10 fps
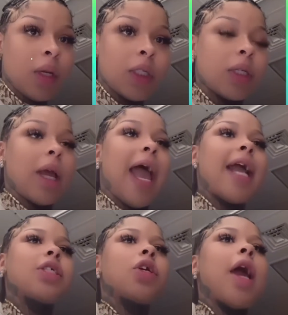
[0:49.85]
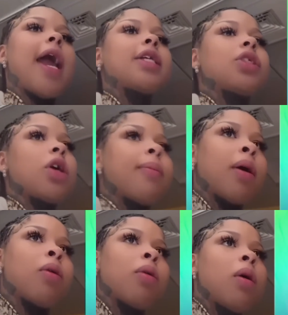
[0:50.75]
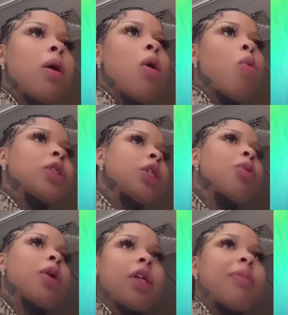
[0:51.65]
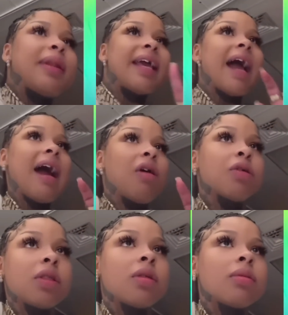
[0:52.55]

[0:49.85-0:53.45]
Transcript: She, ask her, ask her about when she wanted to play house.